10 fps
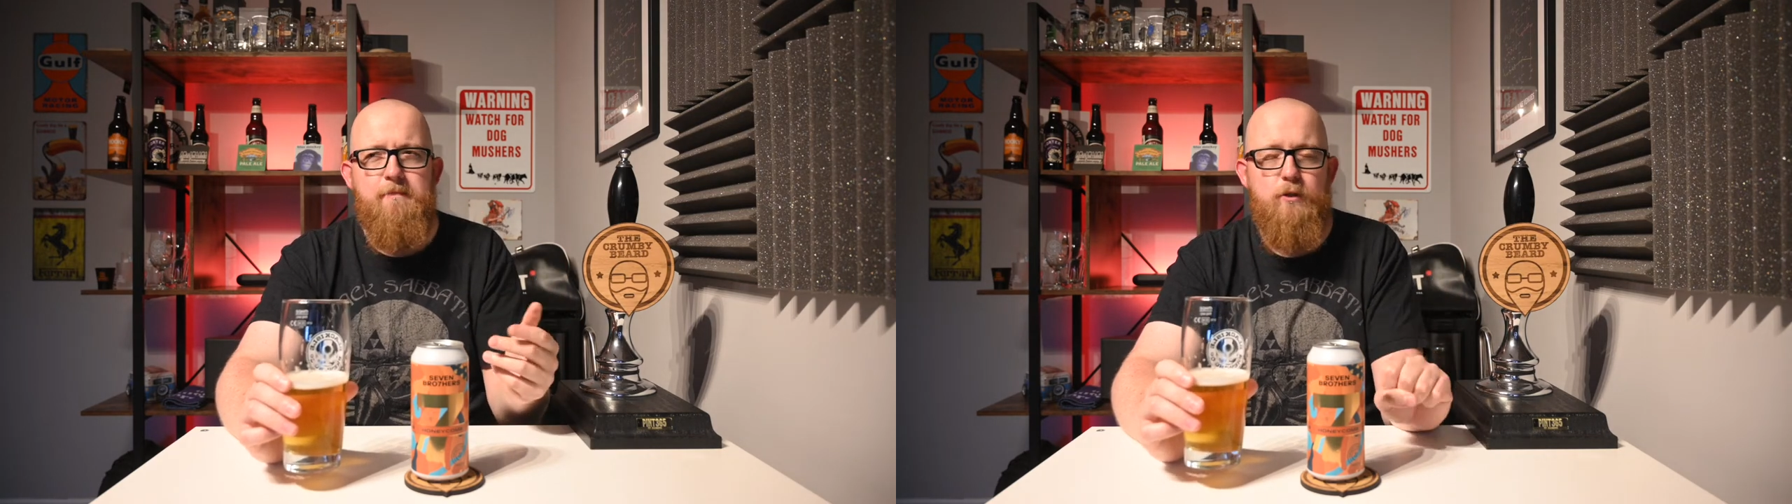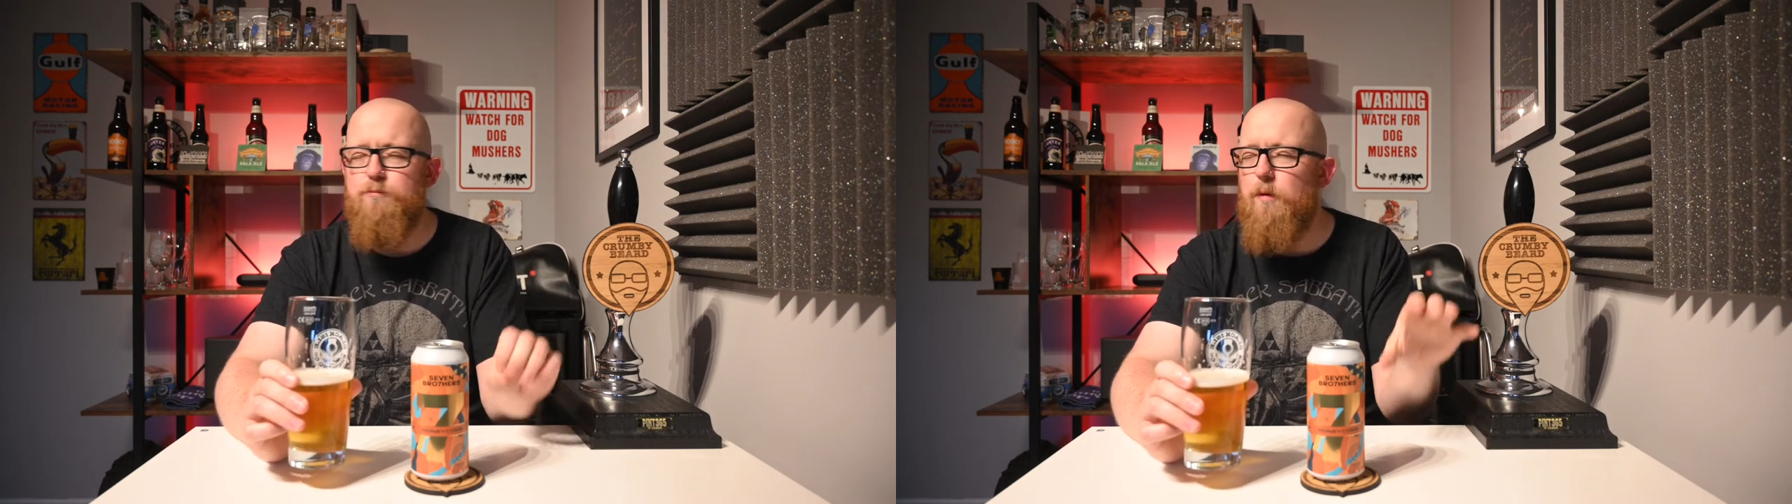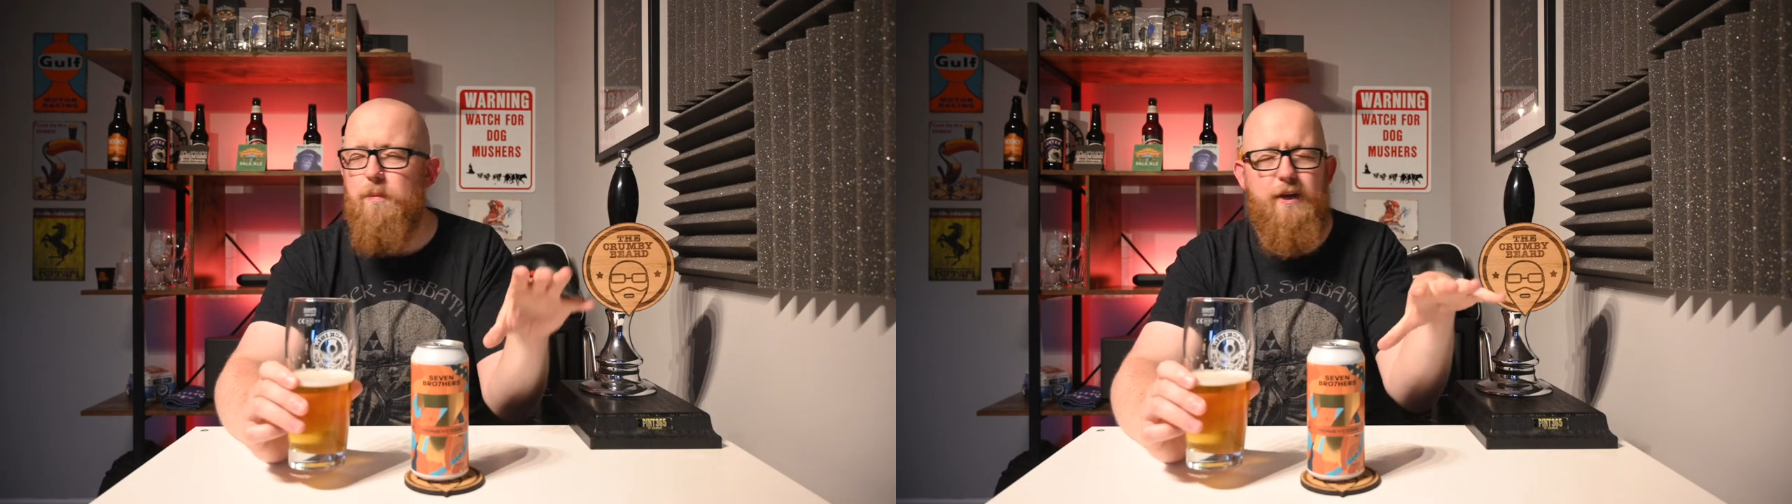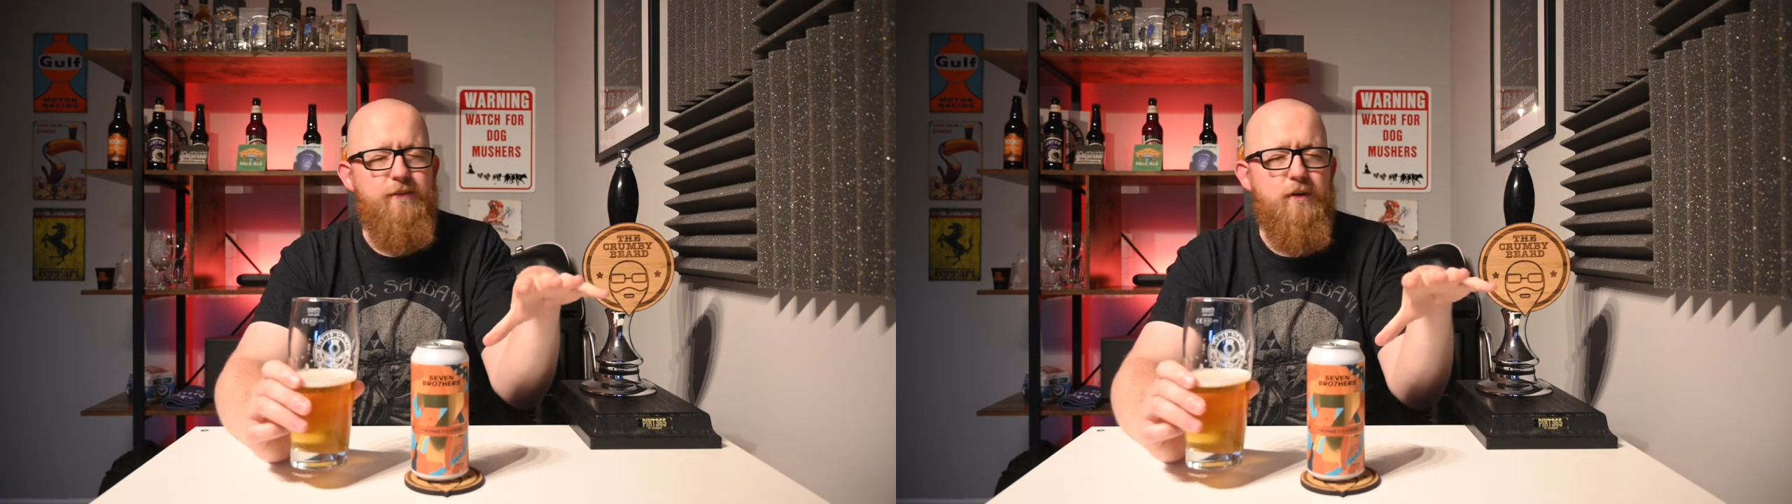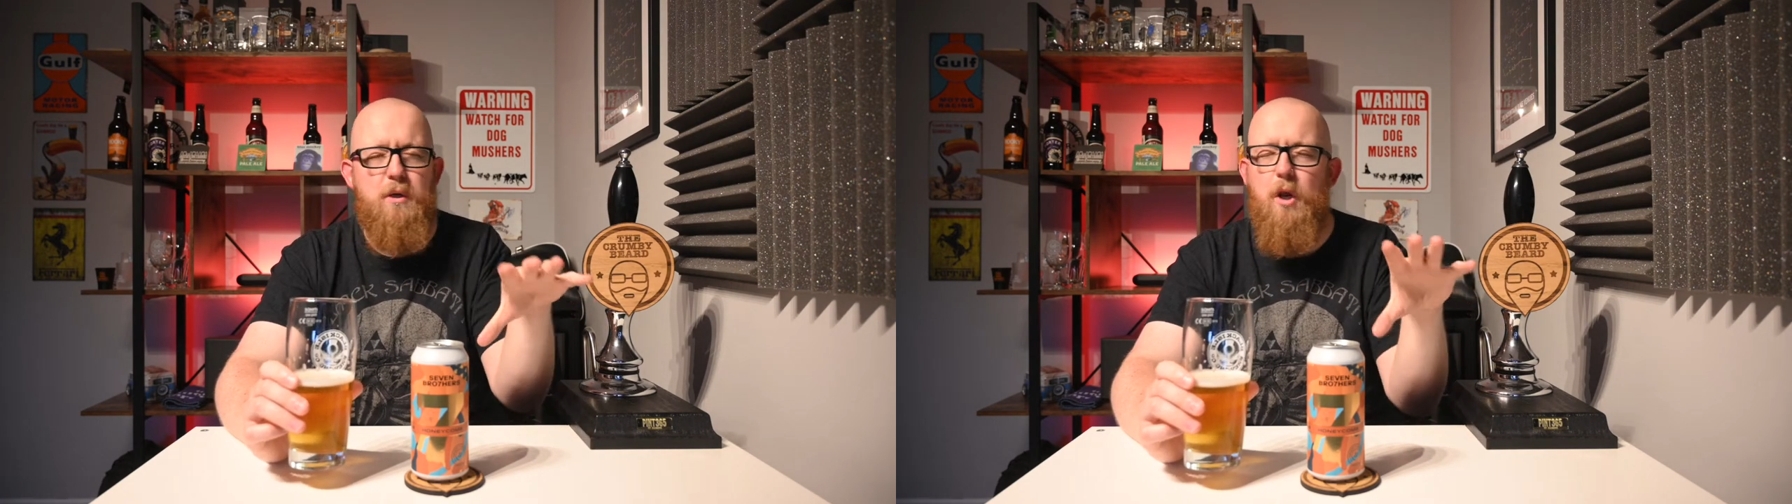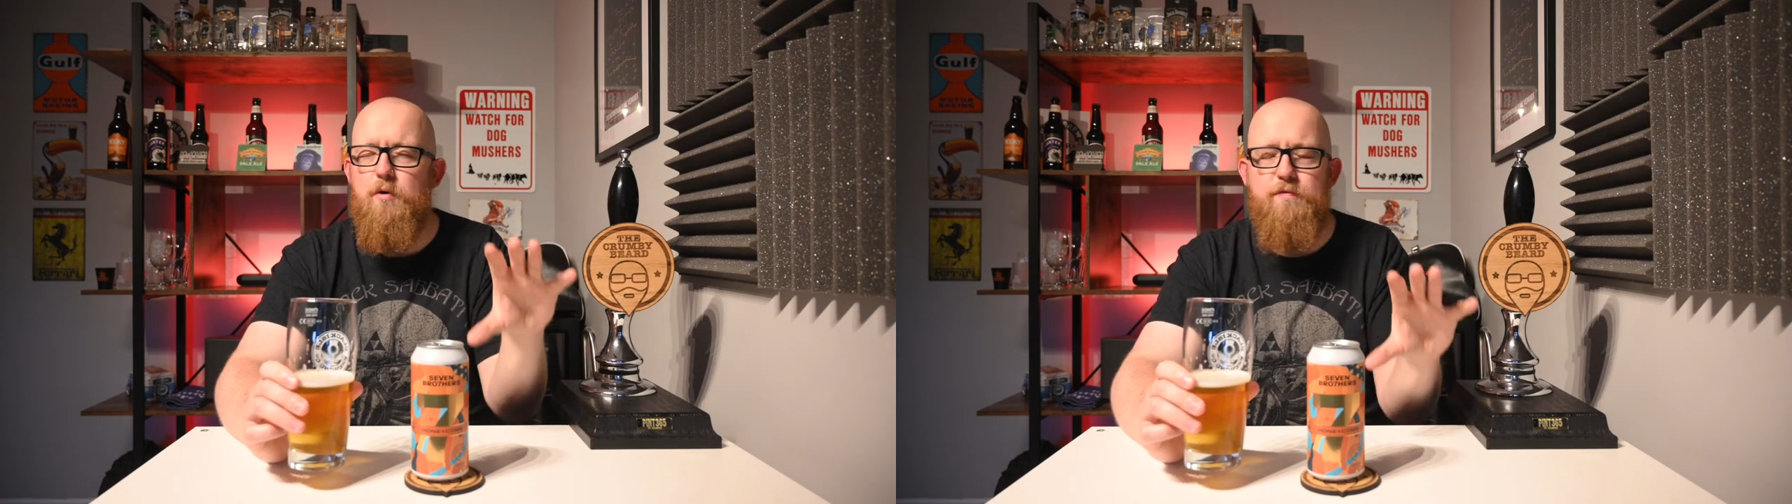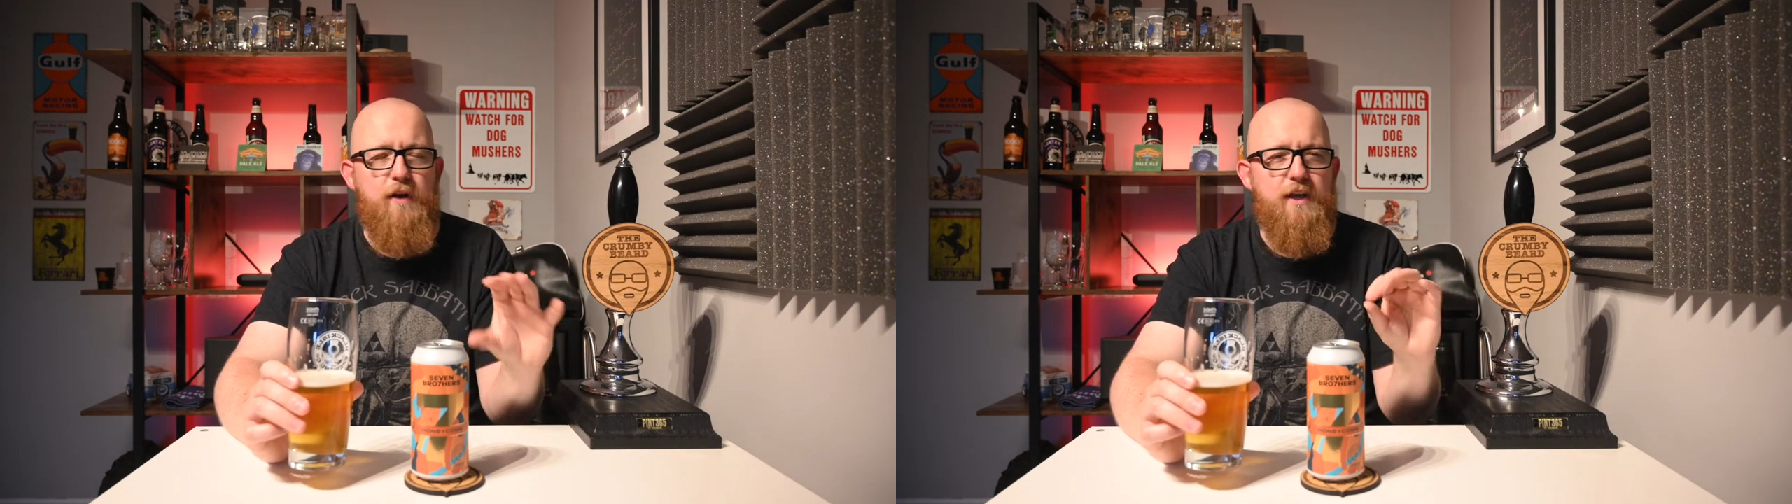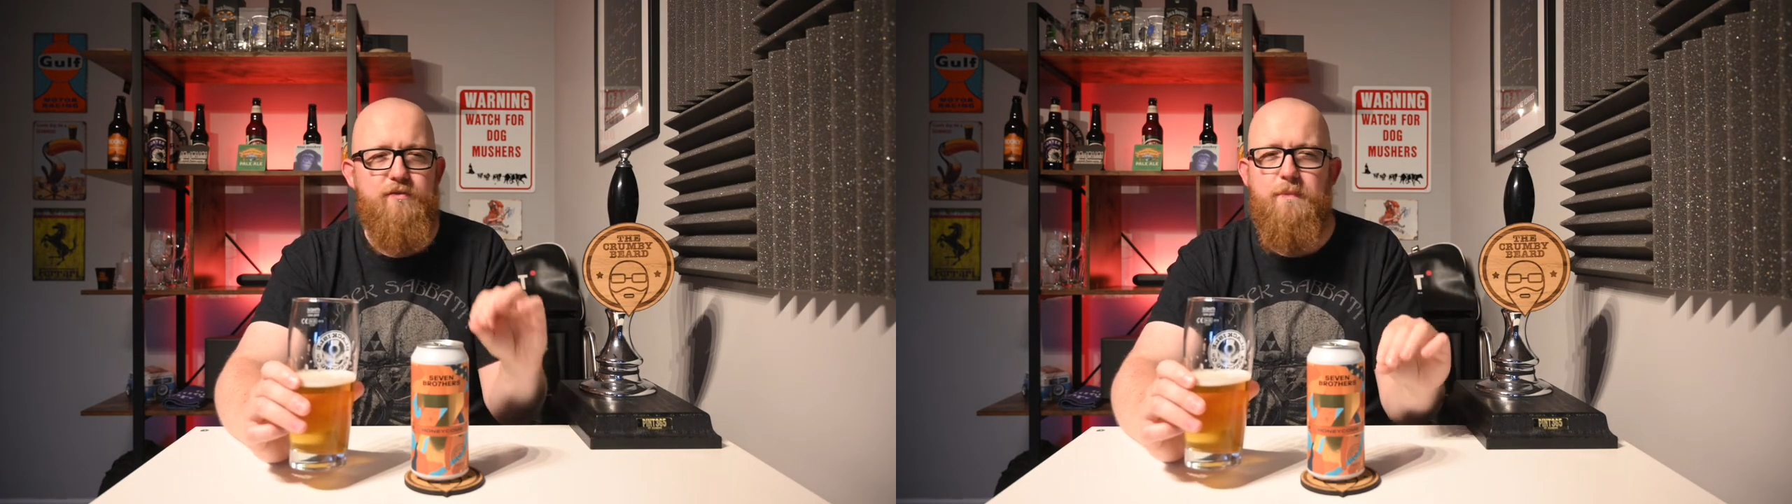Just proper kind of low
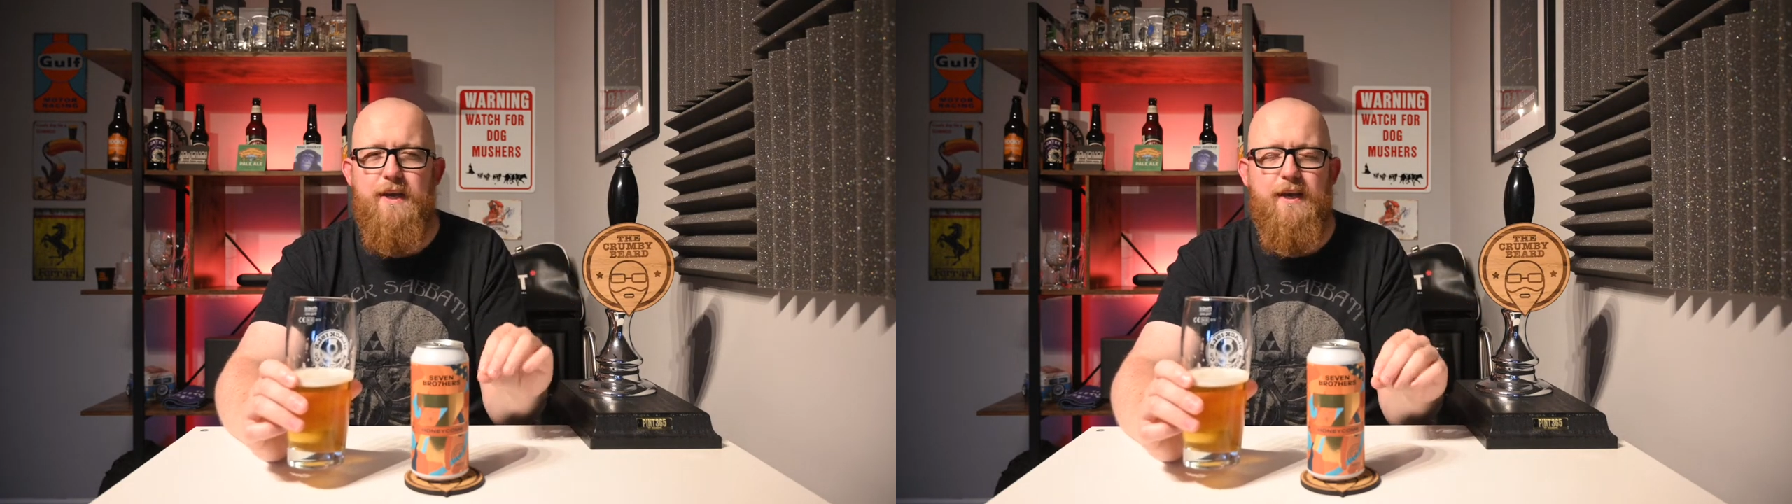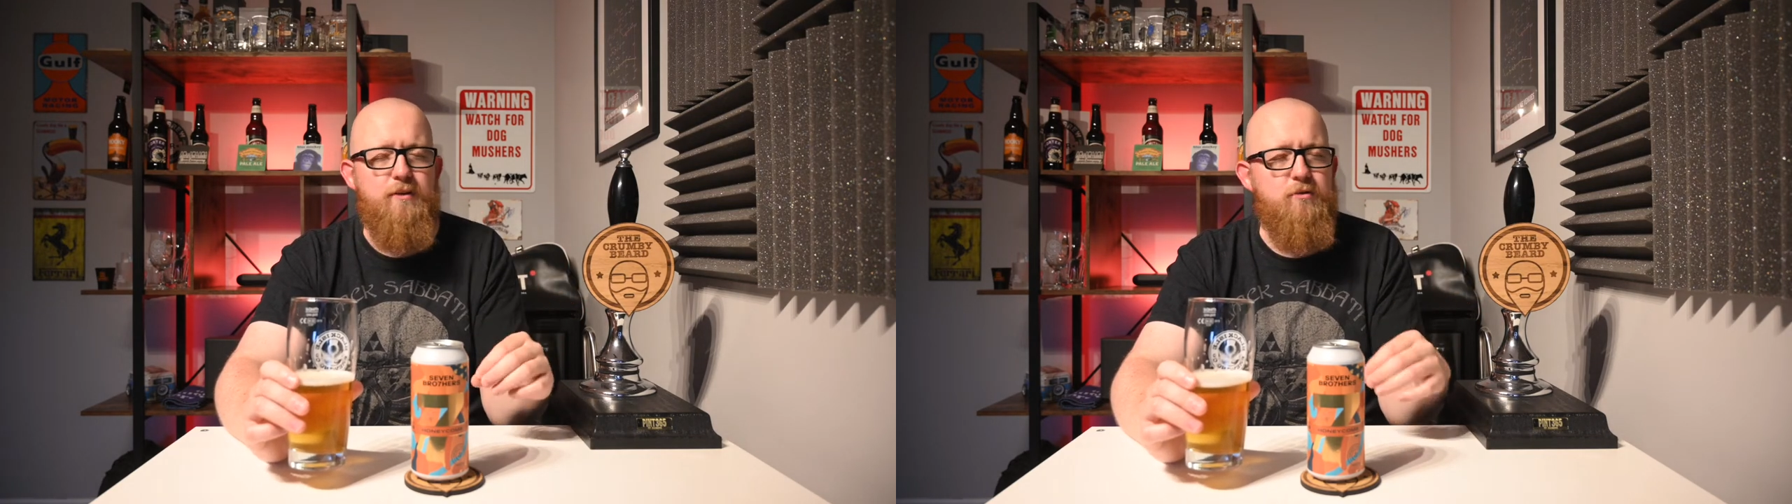flavour beer.